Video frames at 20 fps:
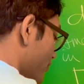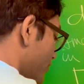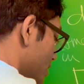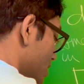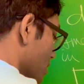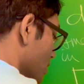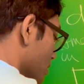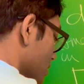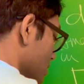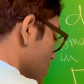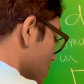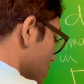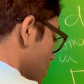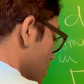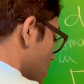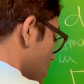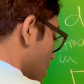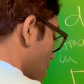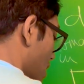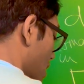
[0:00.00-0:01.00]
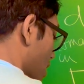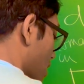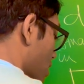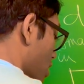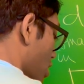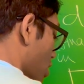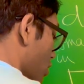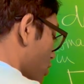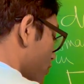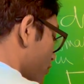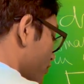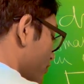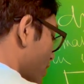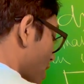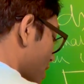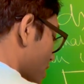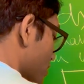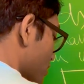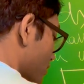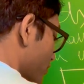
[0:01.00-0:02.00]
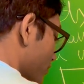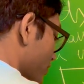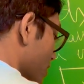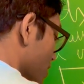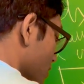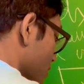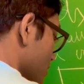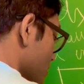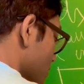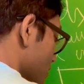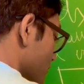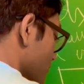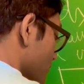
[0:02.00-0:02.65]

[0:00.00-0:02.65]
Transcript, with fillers: field, a co-vector field.